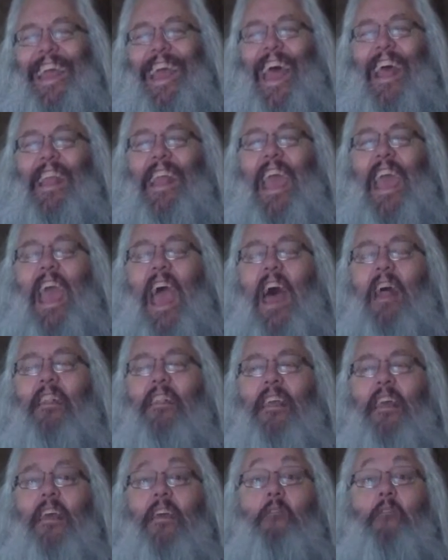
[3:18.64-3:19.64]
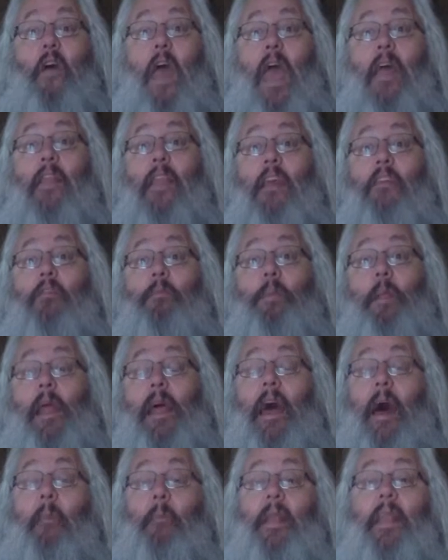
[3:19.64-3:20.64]
and they got the, and they
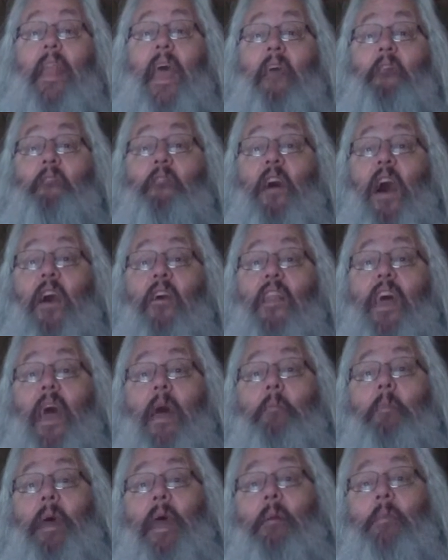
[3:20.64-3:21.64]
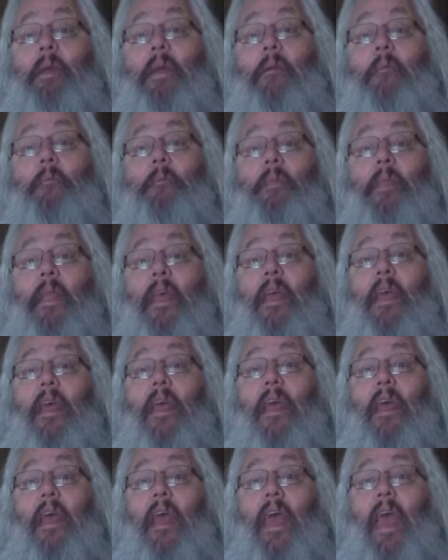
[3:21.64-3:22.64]
split up and they found that baby
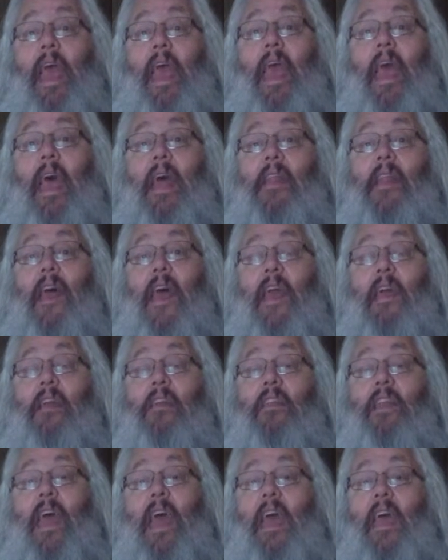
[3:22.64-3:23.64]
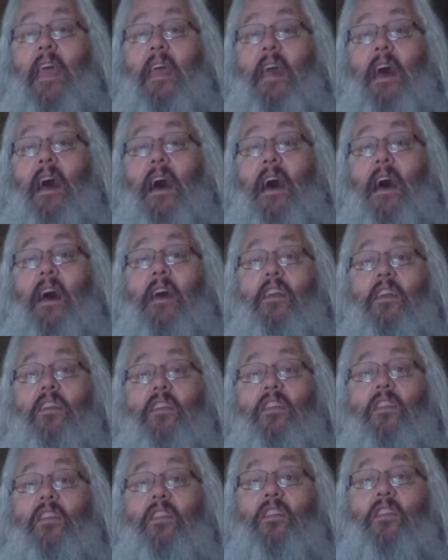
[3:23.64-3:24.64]
and they they
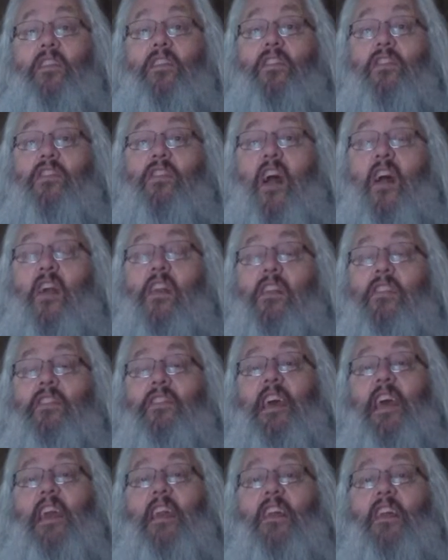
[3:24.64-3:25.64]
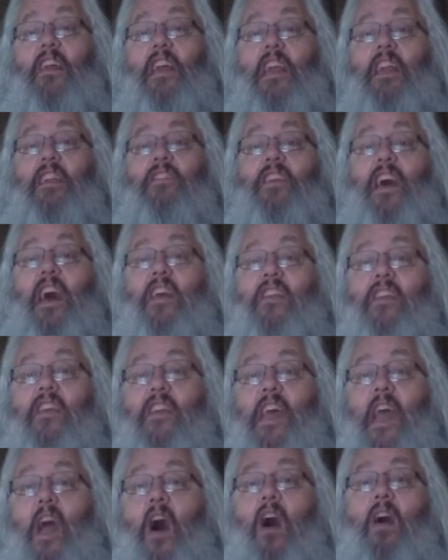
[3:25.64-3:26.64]
uh, started signaling each other
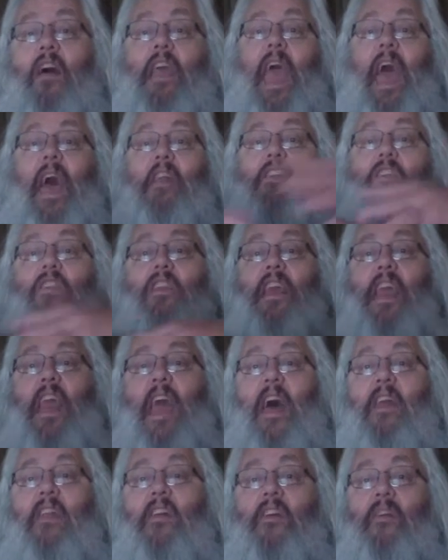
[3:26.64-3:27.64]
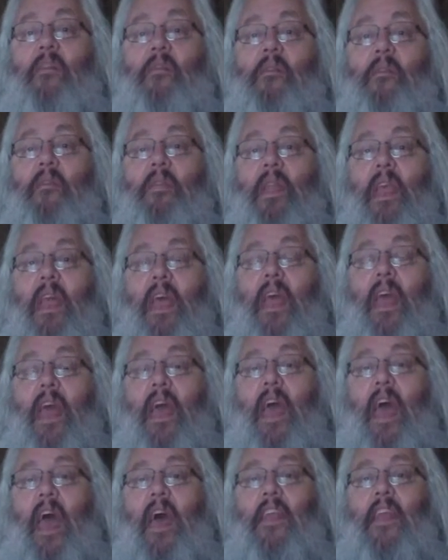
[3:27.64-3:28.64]
and they all gathered together
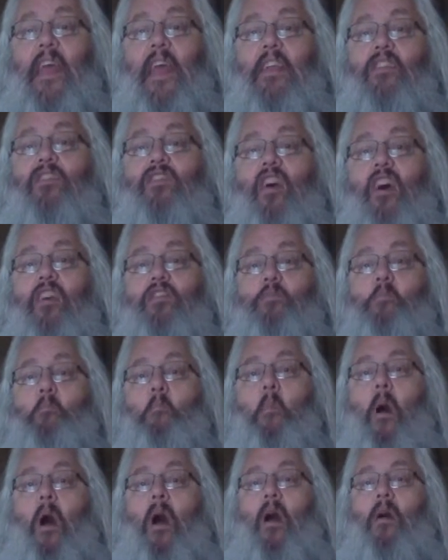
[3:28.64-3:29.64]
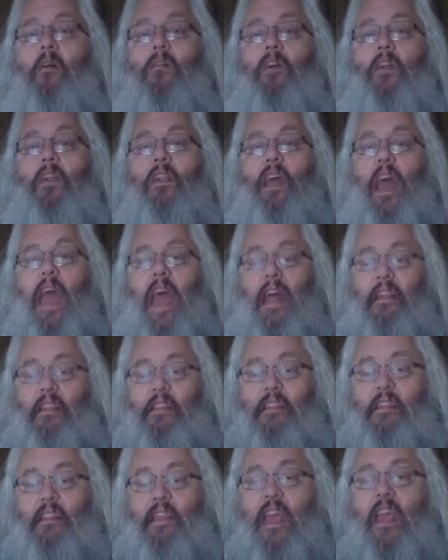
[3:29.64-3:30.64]
and they just marveled
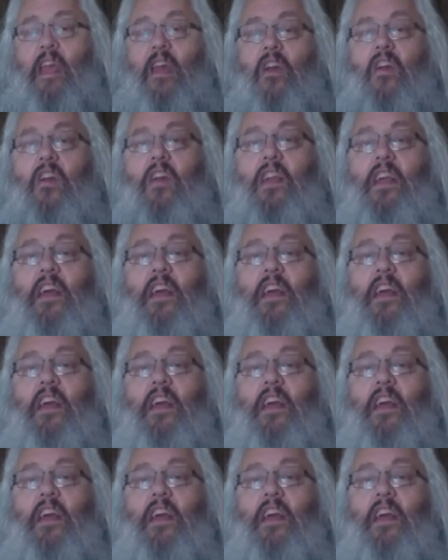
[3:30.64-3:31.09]
at here it